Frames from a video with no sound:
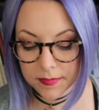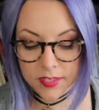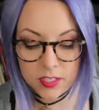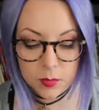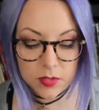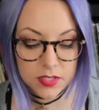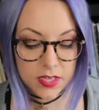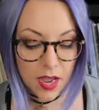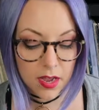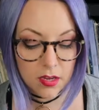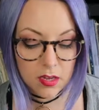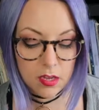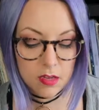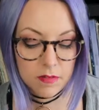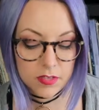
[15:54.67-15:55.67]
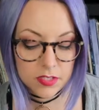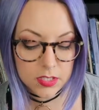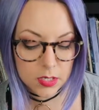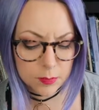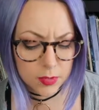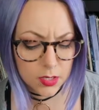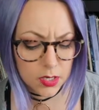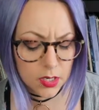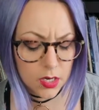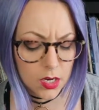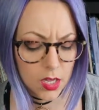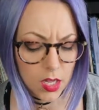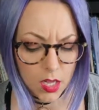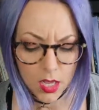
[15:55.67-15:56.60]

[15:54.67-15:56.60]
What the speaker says: This one's kind of a sleeper